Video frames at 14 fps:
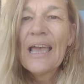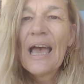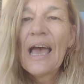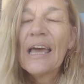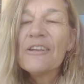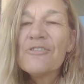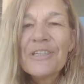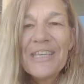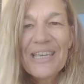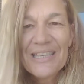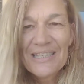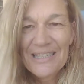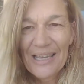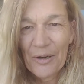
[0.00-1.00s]

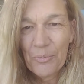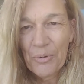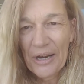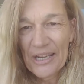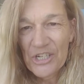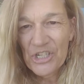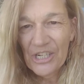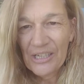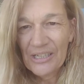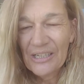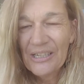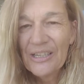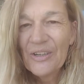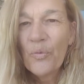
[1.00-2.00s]
100-year
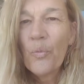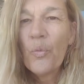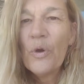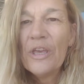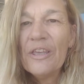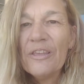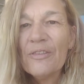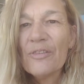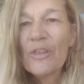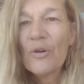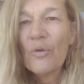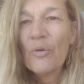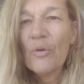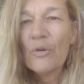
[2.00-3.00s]
celebration with
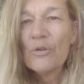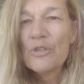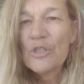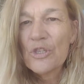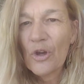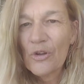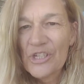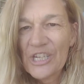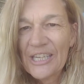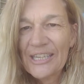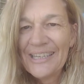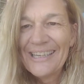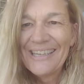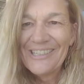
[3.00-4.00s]
Zonta
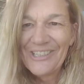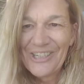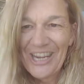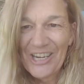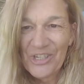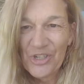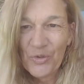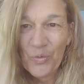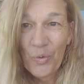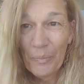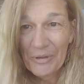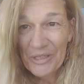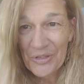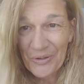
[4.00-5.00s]
International
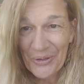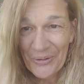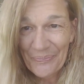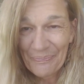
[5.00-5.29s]
Women's Group.